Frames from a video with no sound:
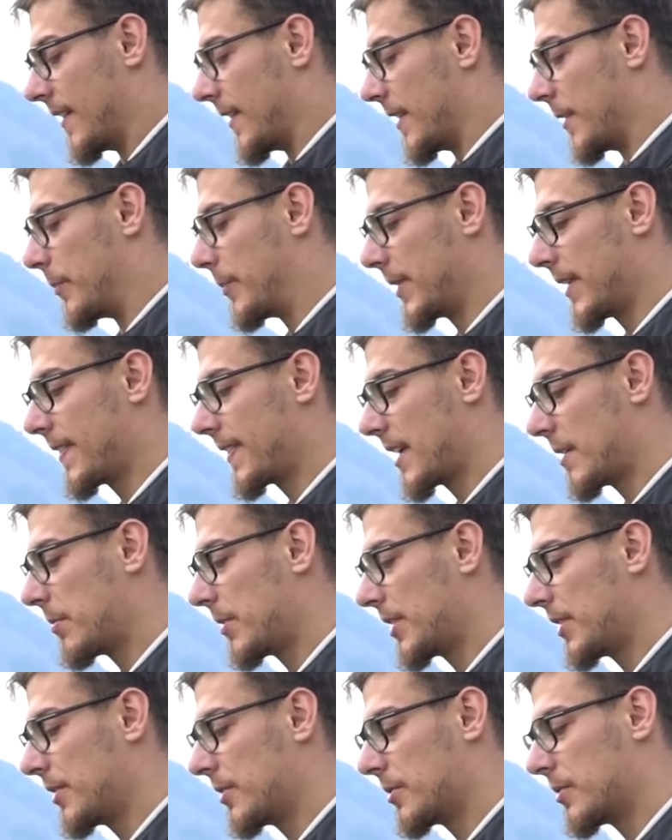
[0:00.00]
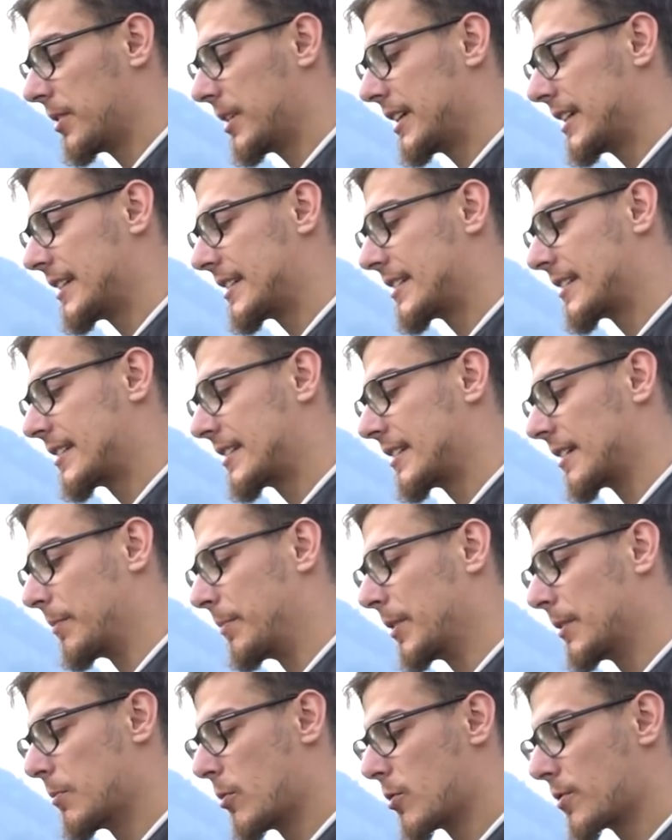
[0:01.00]
The BMW, it's a
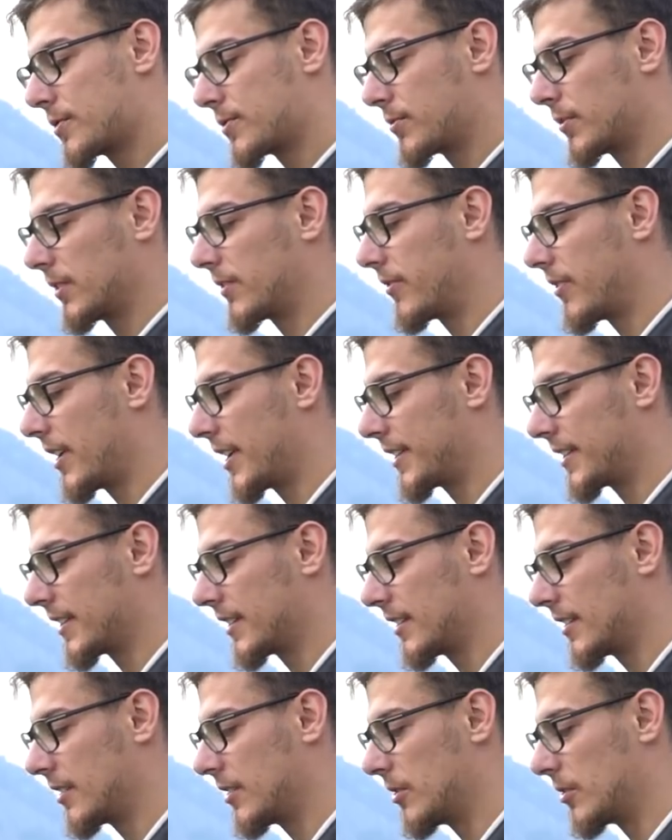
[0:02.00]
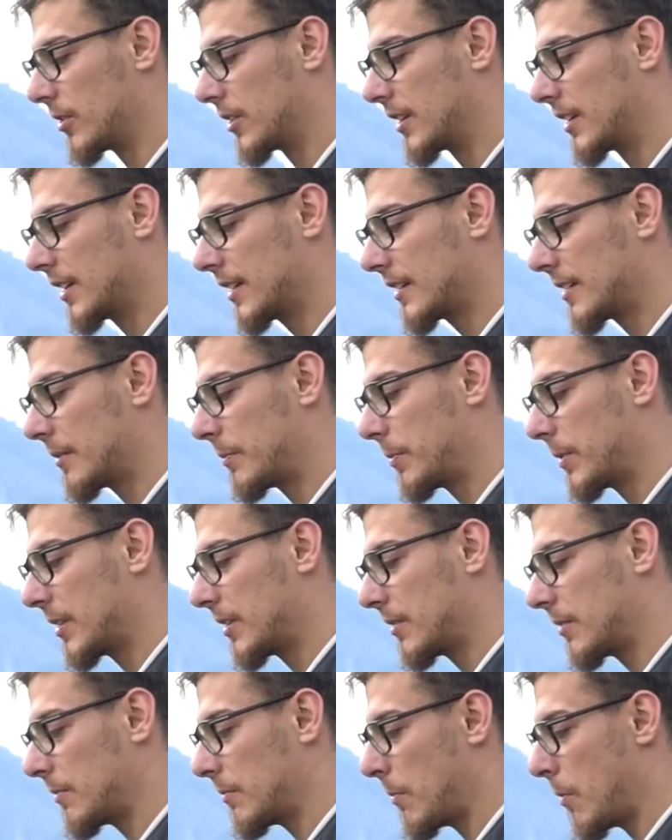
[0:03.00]
bit more street fighter. You get a
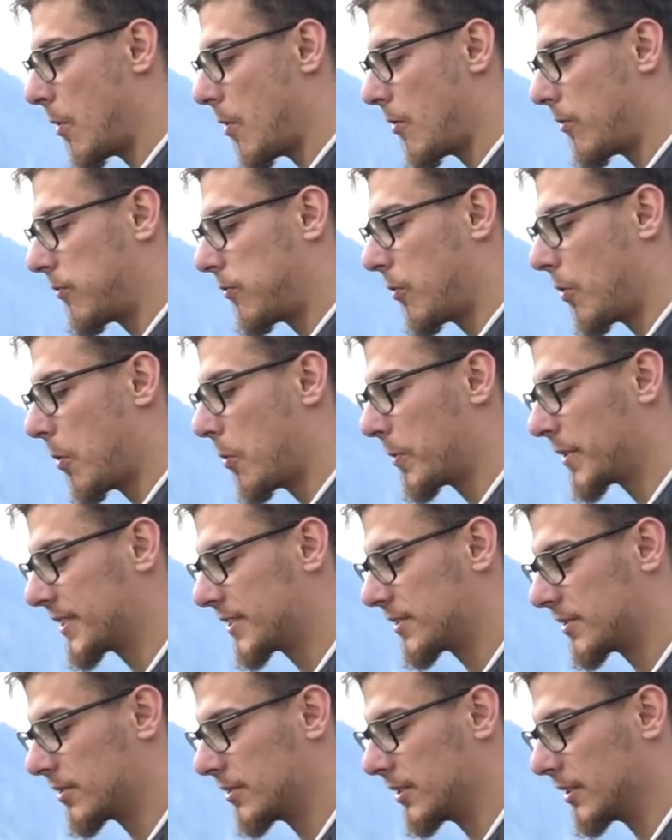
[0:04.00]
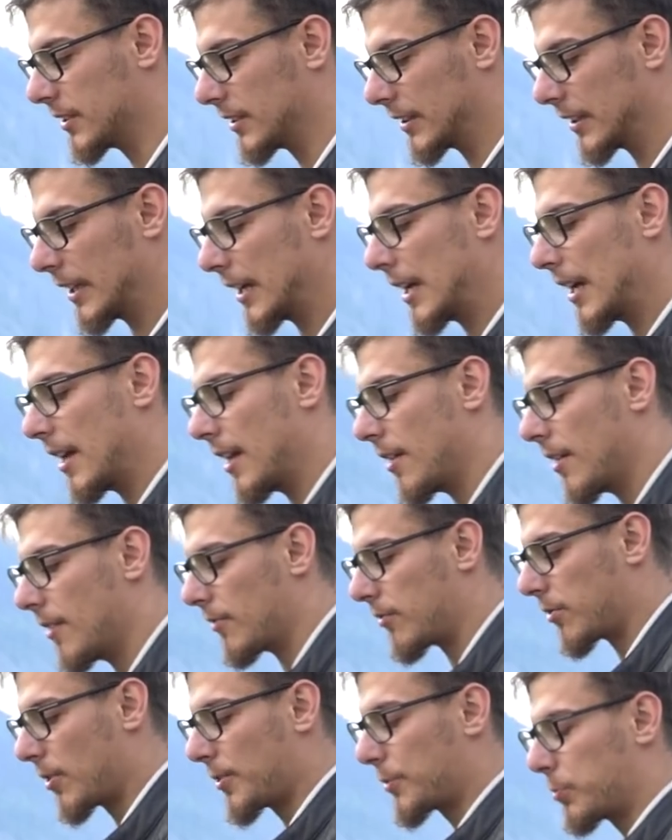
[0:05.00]
bit more forward to the
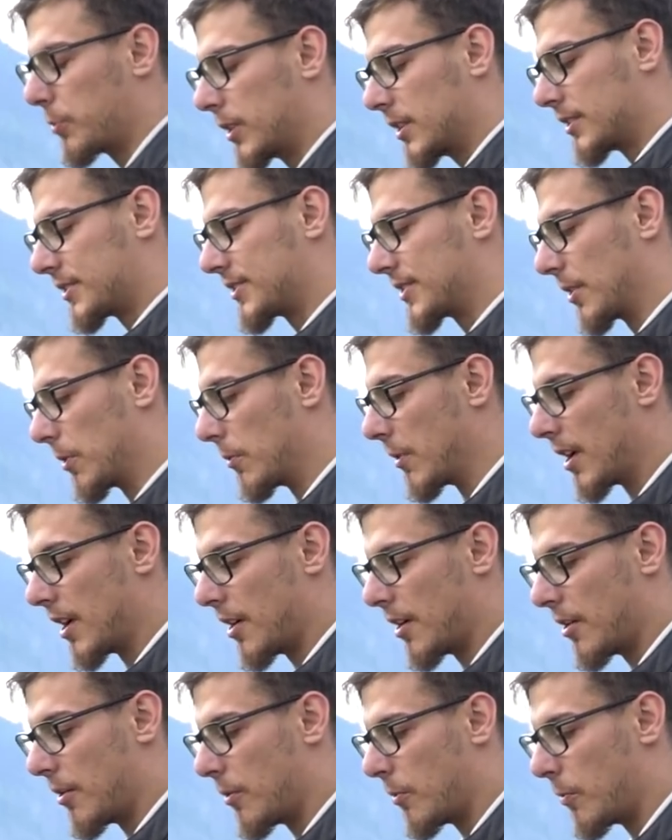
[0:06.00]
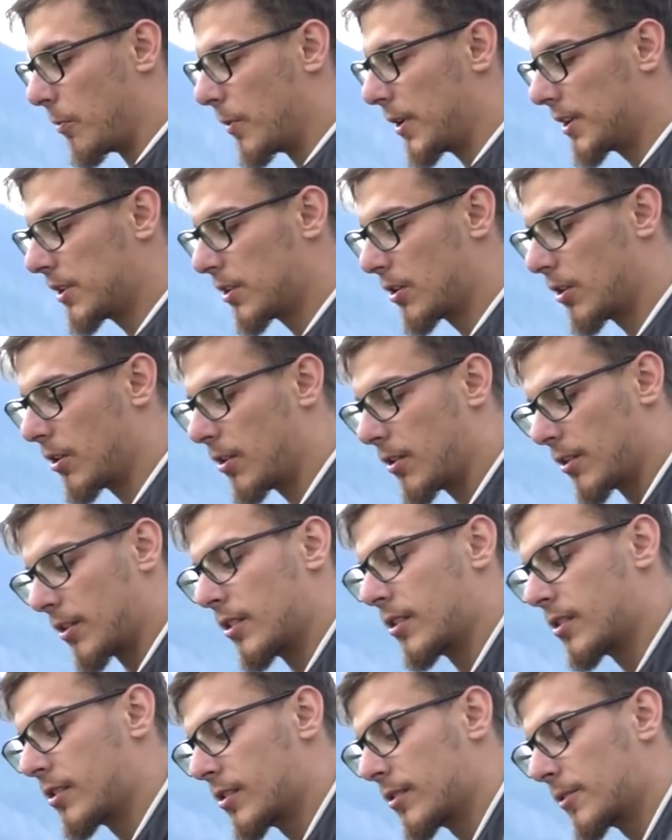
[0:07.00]
front wheel, so when you're
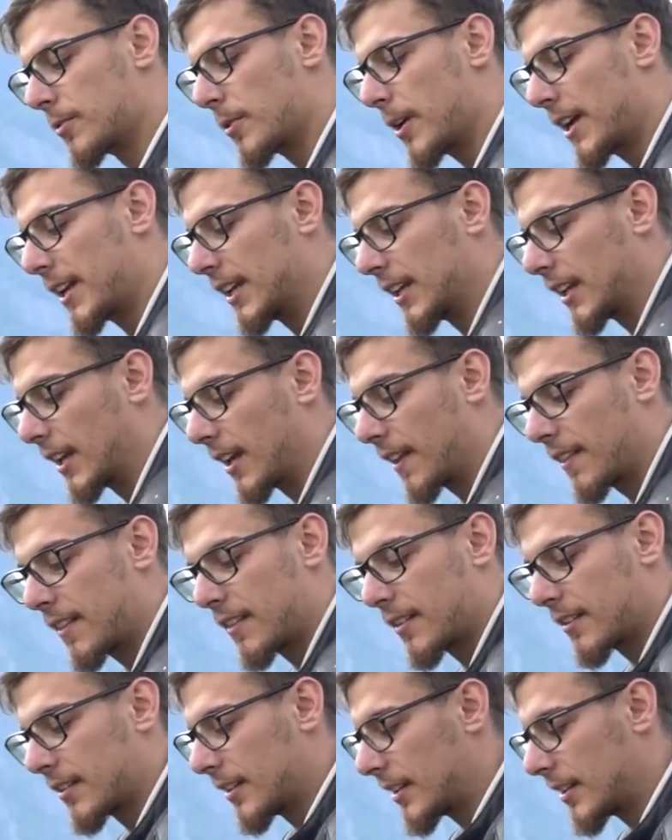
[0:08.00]
riding it